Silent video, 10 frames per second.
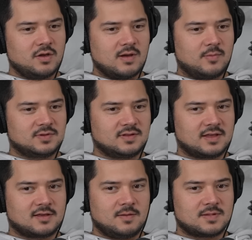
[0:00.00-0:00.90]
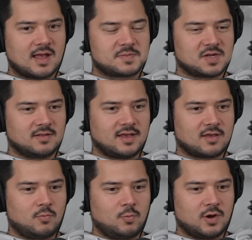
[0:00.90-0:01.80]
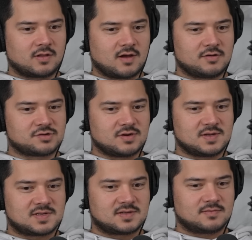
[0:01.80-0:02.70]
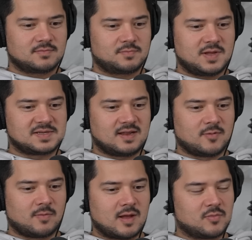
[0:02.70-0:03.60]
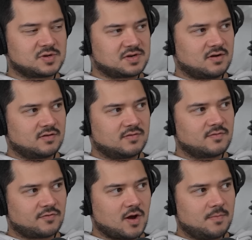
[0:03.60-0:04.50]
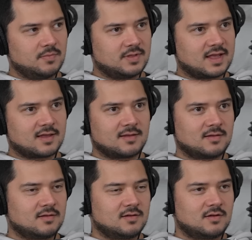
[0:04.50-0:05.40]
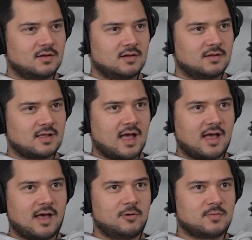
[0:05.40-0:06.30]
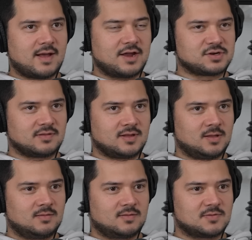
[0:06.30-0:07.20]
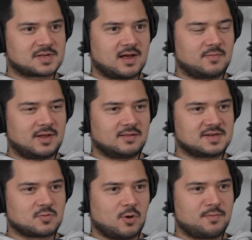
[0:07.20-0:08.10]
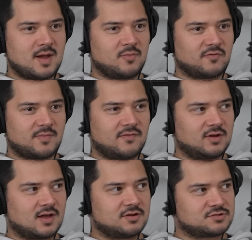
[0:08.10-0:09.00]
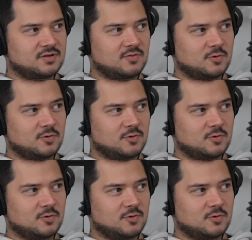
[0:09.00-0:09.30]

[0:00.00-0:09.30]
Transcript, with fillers: are you able to like keep tabs on like what countries PCMR members are from? Like I would imagine that there's got to be at least one member from every country in the